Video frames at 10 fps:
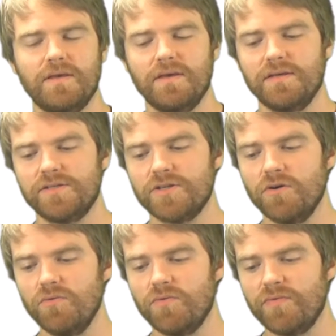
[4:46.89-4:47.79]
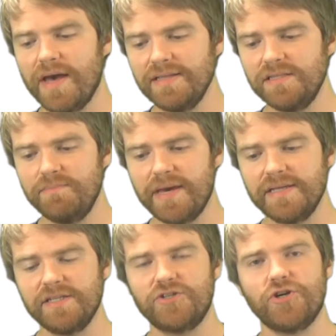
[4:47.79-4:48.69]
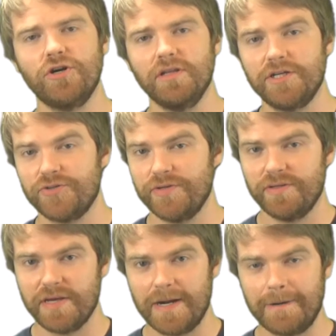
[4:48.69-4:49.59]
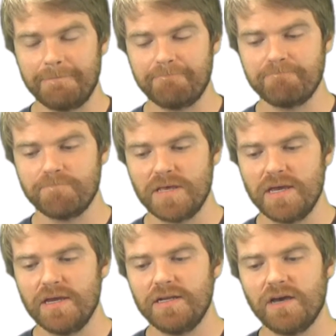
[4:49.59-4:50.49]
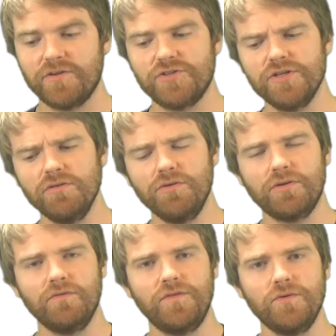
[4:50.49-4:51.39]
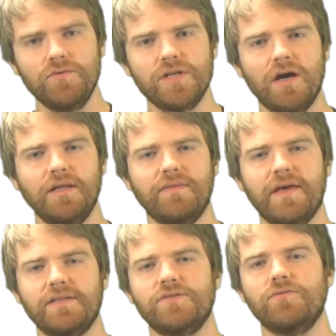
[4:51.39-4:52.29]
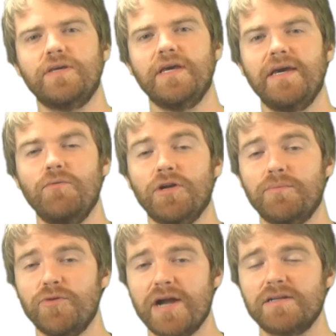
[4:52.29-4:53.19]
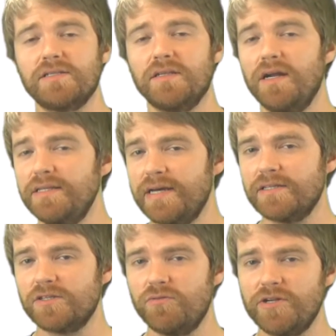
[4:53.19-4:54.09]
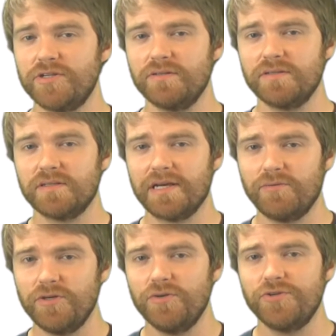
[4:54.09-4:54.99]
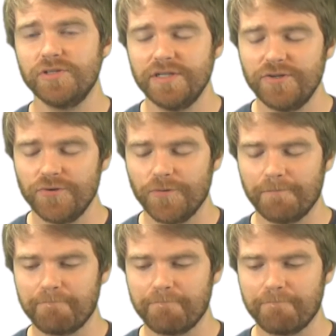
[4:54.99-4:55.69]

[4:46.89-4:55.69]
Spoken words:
So that's the basic journal entry there. Now, if you're still a little confused on it, that's okay. We're going to practice a lot of test questions like we usually do.